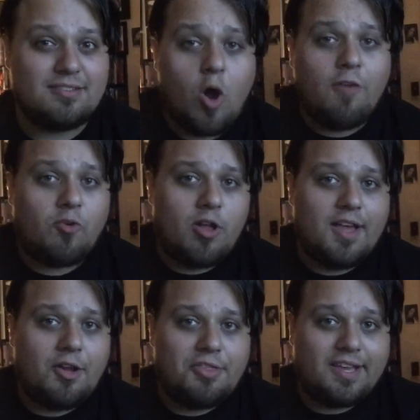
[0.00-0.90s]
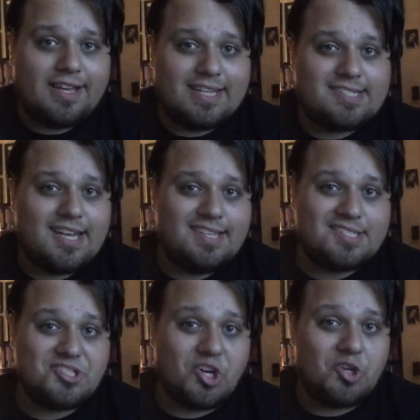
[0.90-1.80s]
Overall, I don't think I could say this
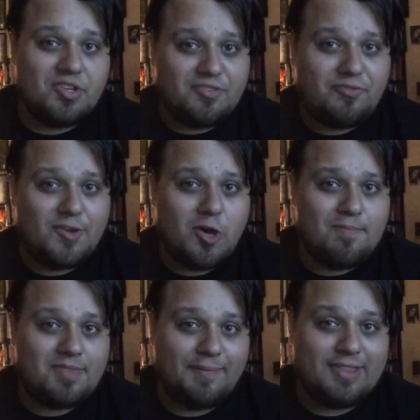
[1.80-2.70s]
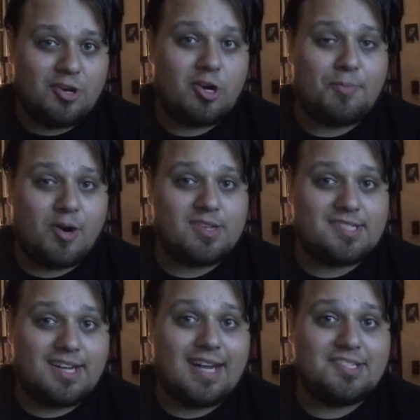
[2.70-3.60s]
is a good film. I mean, there are parts
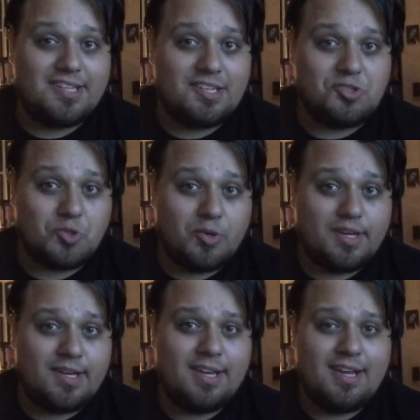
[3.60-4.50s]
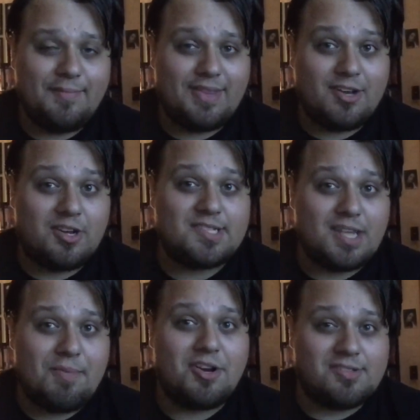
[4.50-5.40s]
that I did enjoy. I mean, there is
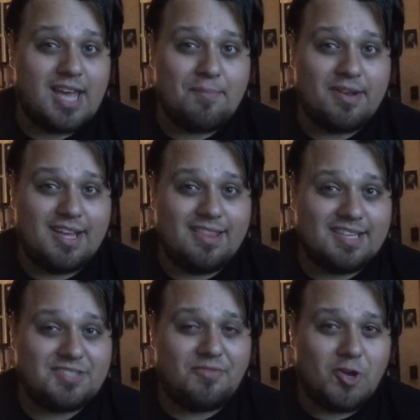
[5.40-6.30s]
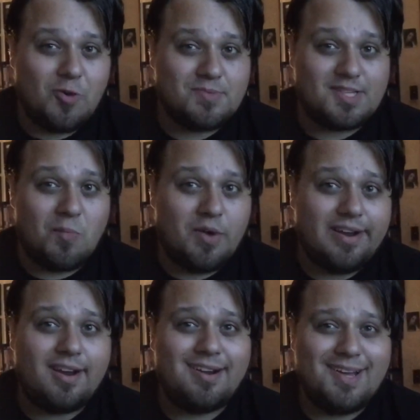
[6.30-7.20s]
some entertainment in this film
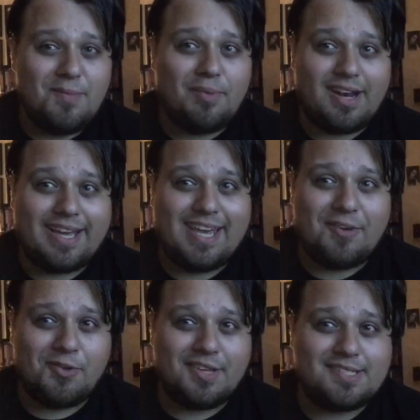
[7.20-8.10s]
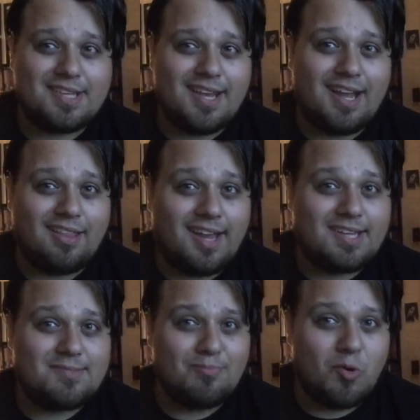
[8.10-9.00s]
somewhere, but I can't really say I
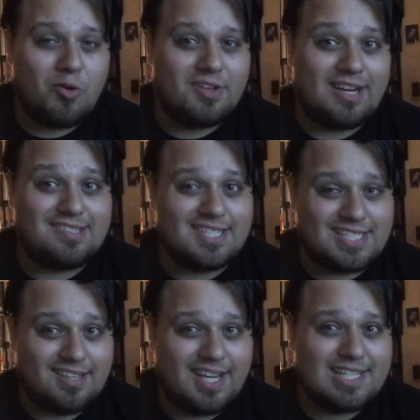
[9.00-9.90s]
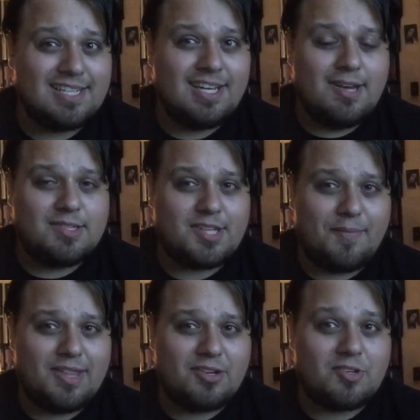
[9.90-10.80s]
liked more than I disliked. So, I
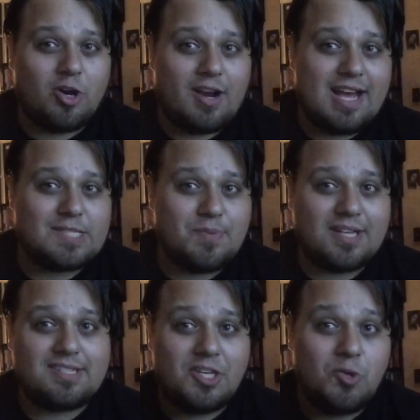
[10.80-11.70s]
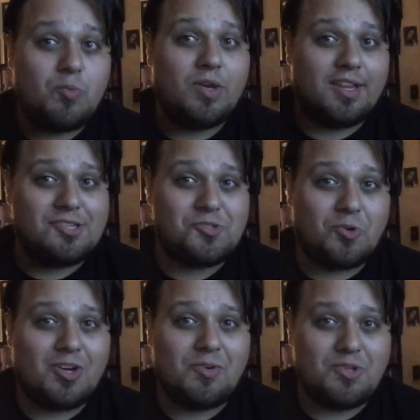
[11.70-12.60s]
mean, there are aspects that you will
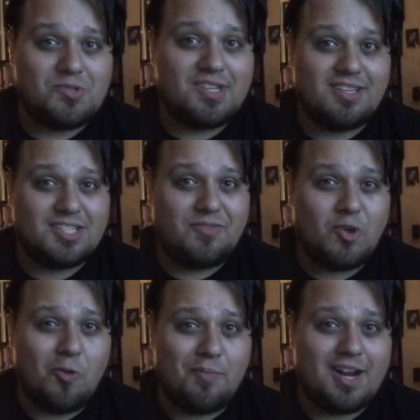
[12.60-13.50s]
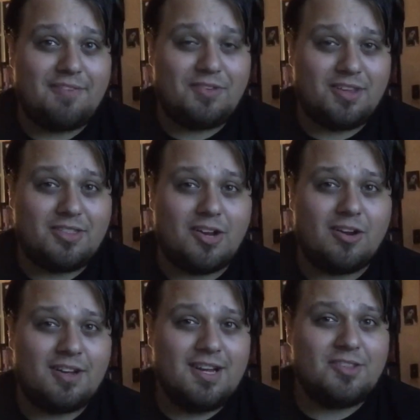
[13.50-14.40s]
enjoy when you this film, but I think
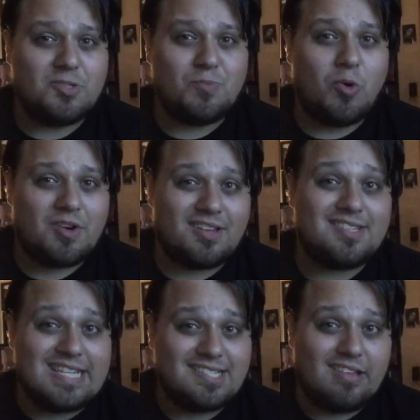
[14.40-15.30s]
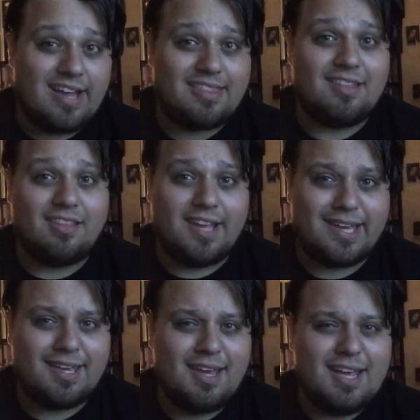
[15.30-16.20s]
there's more to dislike than
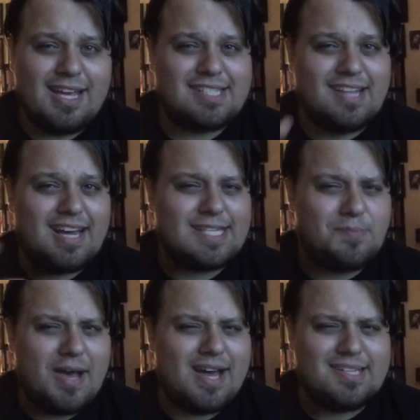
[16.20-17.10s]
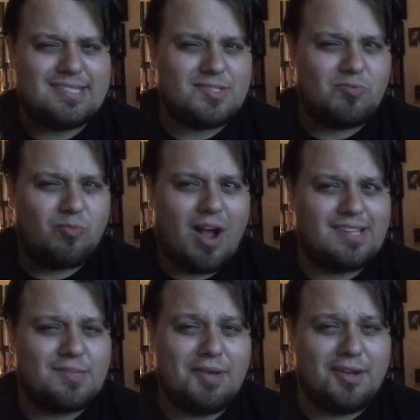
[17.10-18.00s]
like. It's not as bad as this
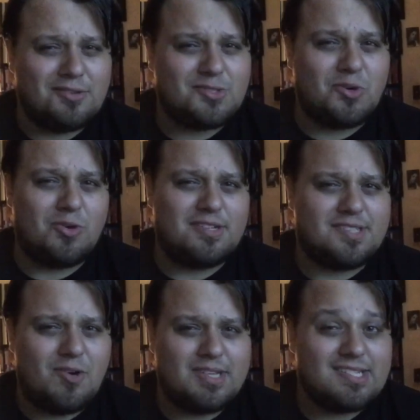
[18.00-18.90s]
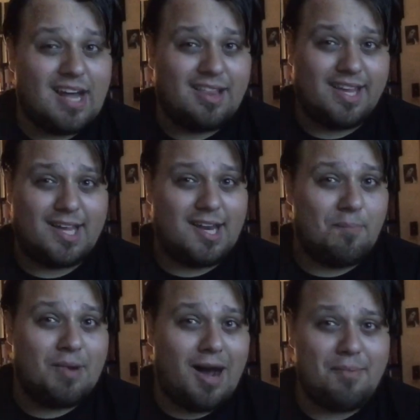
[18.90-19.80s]
Rotten Tomatoes score is, though. It's not like an
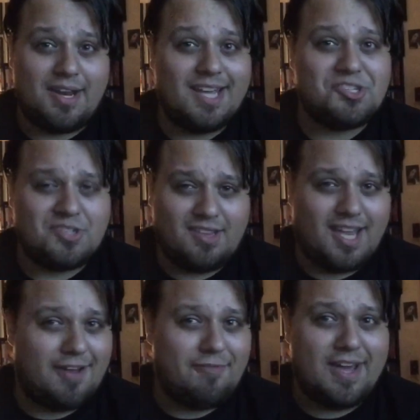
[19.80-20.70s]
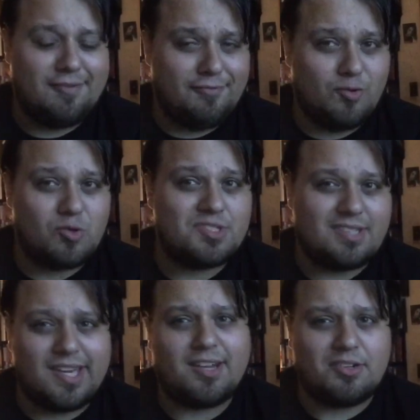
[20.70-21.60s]
abomination, like a fan four
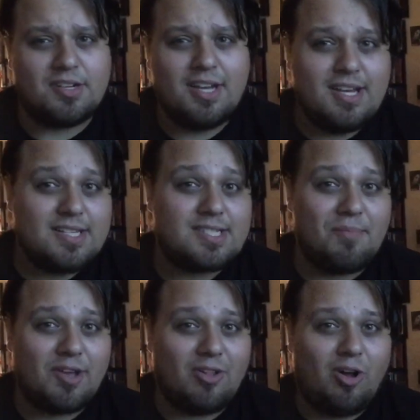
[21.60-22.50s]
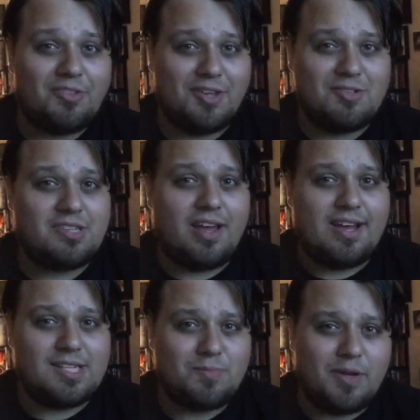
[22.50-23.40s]
stick or something along those
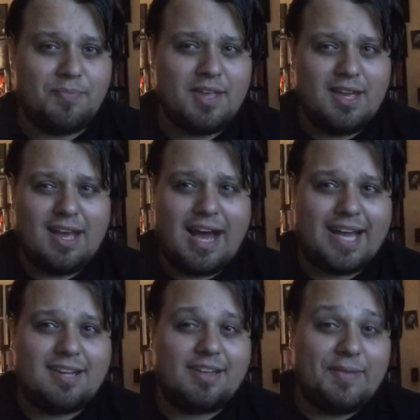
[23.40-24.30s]
lines. But I'm